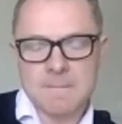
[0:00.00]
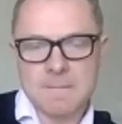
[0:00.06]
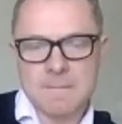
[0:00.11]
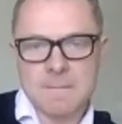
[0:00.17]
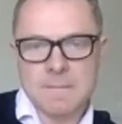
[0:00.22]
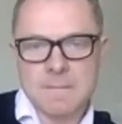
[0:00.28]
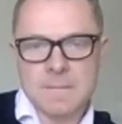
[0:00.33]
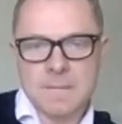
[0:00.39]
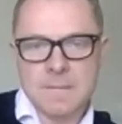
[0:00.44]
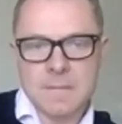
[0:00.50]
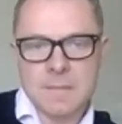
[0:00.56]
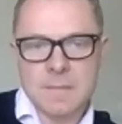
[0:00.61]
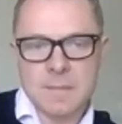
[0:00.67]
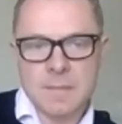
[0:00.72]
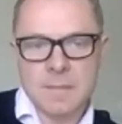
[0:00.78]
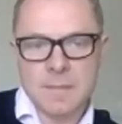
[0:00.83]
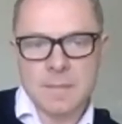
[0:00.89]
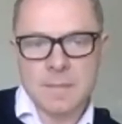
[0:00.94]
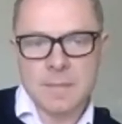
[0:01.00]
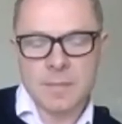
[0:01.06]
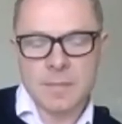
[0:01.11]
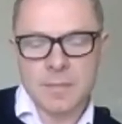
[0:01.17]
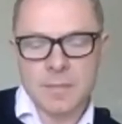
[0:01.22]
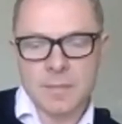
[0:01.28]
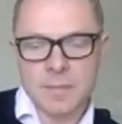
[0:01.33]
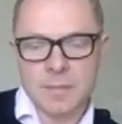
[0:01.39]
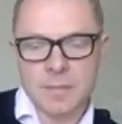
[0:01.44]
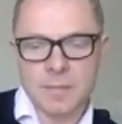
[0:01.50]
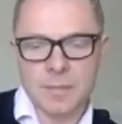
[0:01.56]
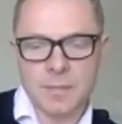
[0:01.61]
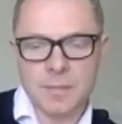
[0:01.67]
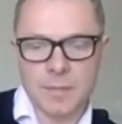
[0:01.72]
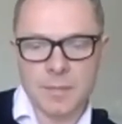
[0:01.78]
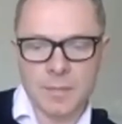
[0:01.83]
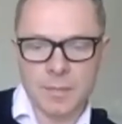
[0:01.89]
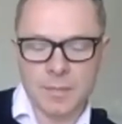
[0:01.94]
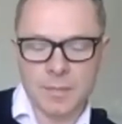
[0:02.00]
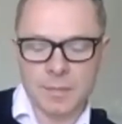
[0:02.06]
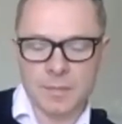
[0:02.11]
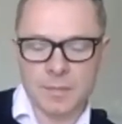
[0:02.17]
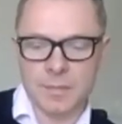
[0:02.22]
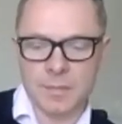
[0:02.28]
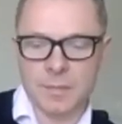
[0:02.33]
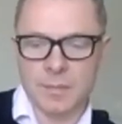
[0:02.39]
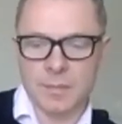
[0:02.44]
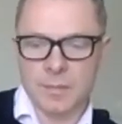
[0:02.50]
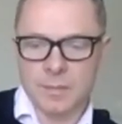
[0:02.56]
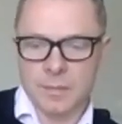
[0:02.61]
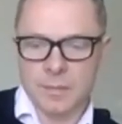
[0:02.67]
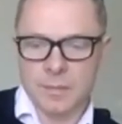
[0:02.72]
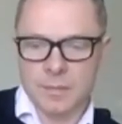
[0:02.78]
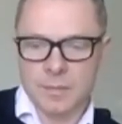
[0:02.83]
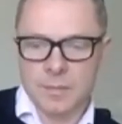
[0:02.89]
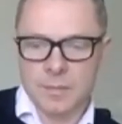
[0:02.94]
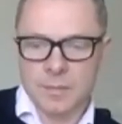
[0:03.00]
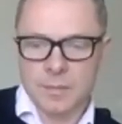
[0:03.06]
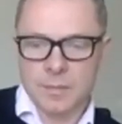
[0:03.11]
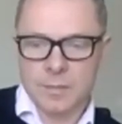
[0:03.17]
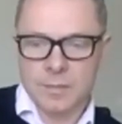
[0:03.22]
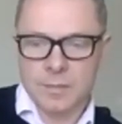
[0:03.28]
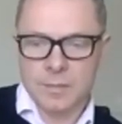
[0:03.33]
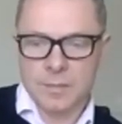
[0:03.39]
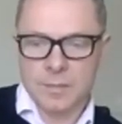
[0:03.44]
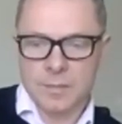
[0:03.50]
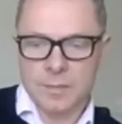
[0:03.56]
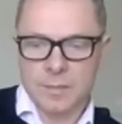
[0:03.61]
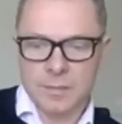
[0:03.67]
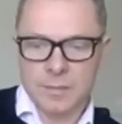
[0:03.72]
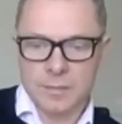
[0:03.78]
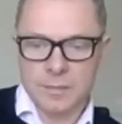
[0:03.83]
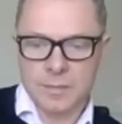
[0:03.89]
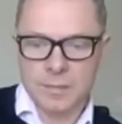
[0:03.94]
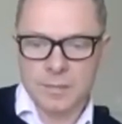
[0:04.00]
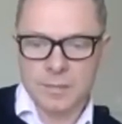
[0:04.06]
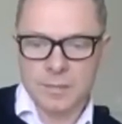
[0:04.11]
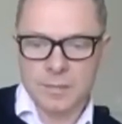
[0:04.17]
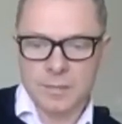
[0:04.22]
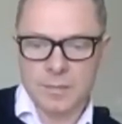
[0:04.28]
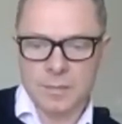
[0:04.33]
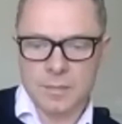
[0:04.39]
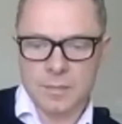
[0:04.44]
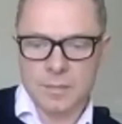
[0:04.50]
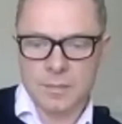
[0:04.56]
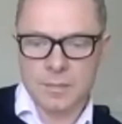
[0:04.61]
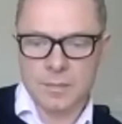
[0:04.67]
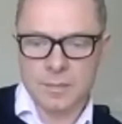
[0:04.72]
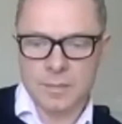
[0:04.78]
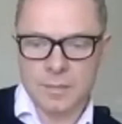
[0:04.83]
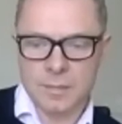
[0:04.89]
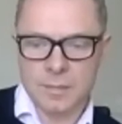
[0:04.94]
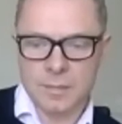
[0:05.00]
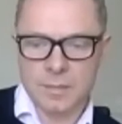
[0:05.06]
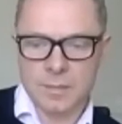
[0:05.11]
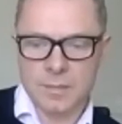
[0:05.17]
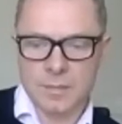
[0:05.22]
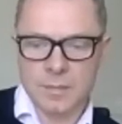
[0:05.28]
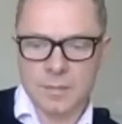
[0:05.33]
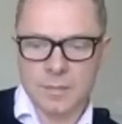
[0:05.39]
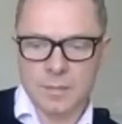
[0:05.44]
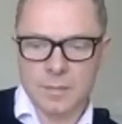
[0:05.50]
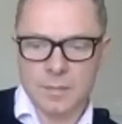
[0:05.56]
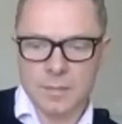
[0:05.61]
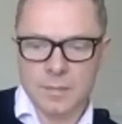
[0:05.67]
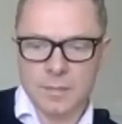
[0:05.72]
No words are spoken by the person on screen.